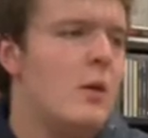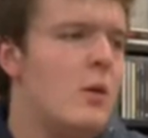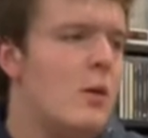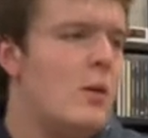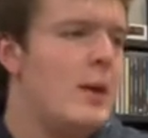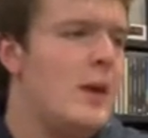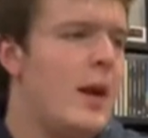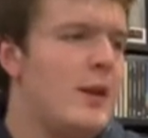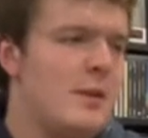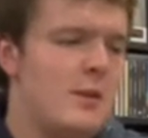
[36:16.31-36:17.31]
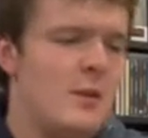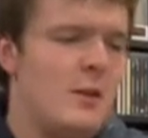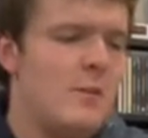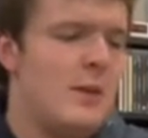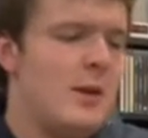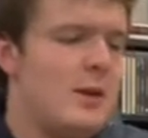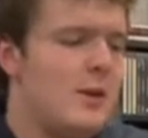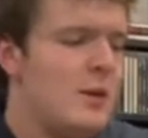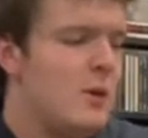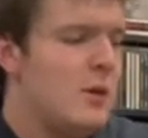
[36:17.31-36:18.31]
early 90s. This is from
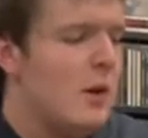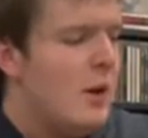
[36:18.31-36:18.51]
92.